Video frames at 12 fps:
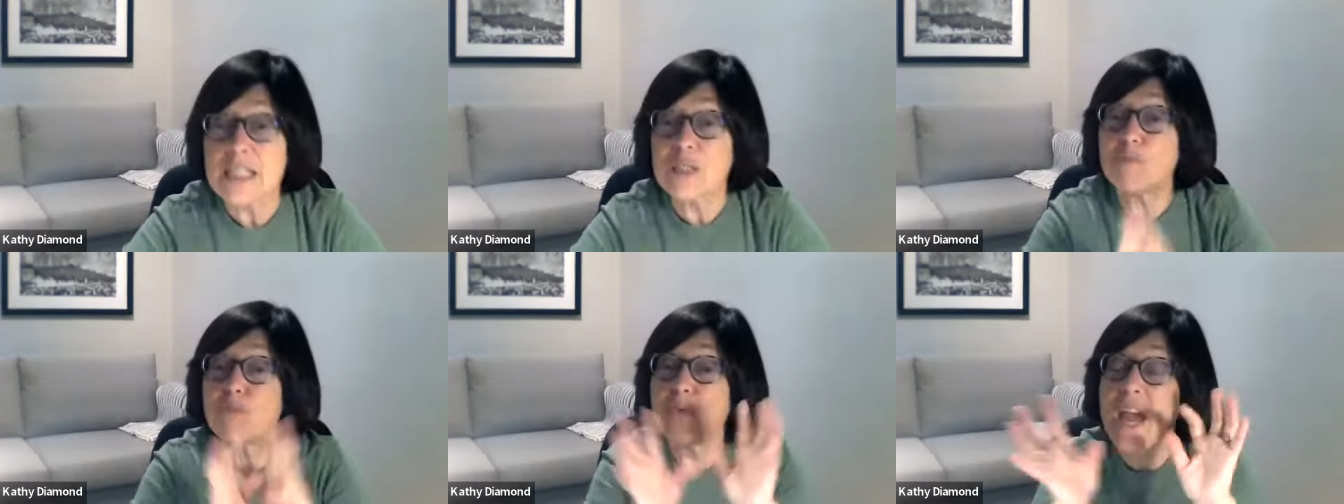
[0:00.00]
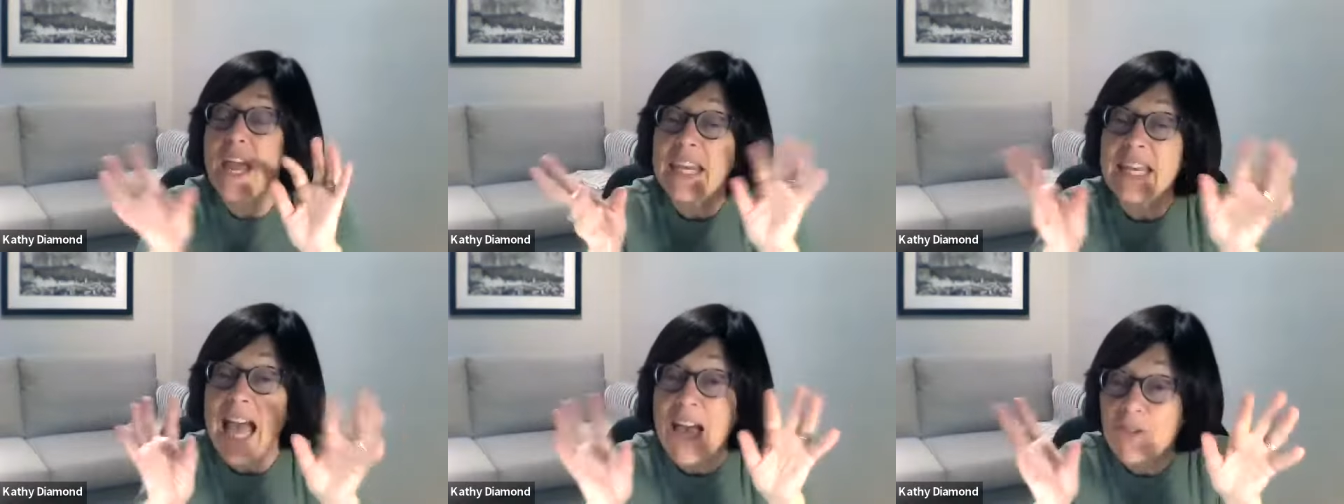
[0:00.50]

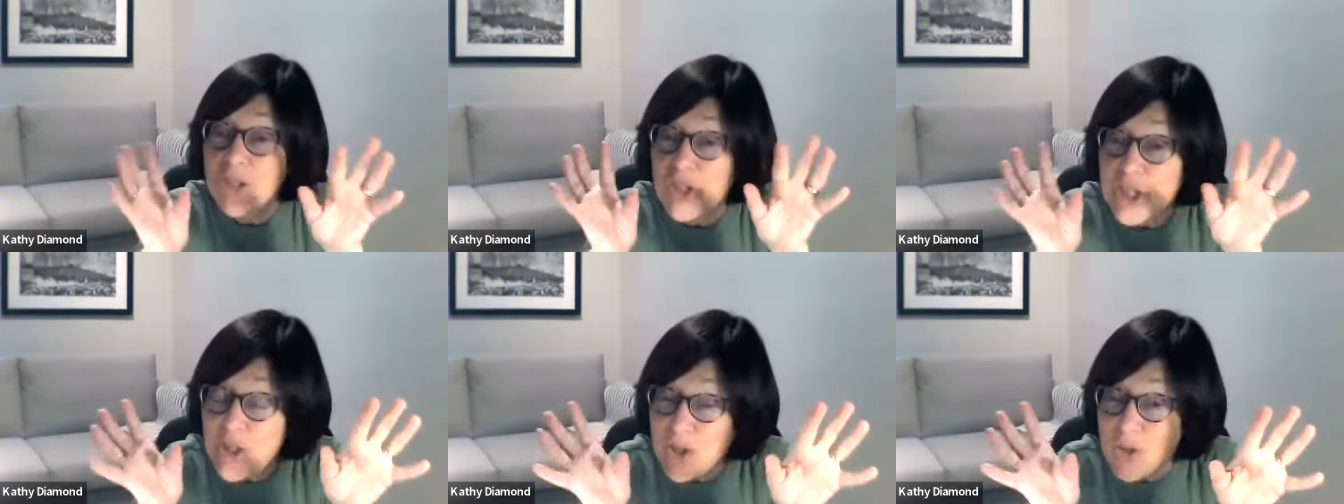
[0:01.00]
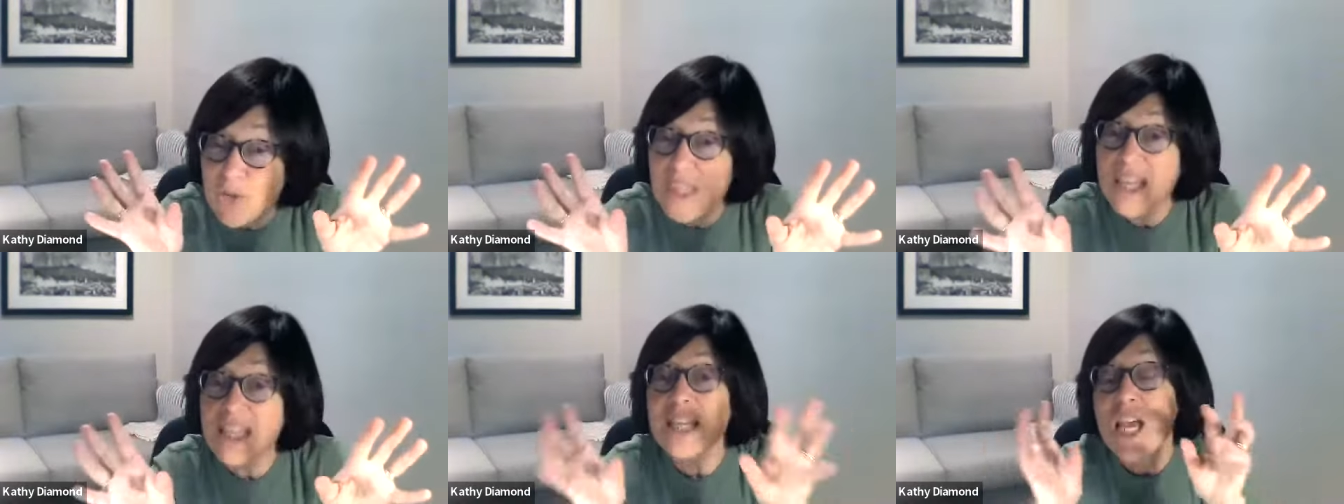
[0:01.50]
spreading how does she do
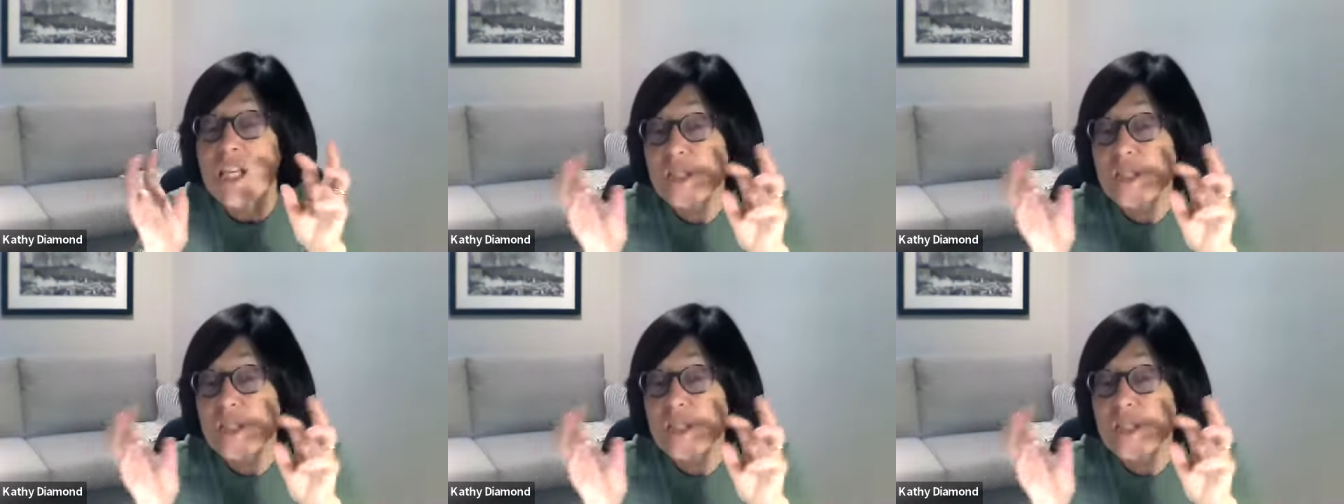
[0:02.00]
this?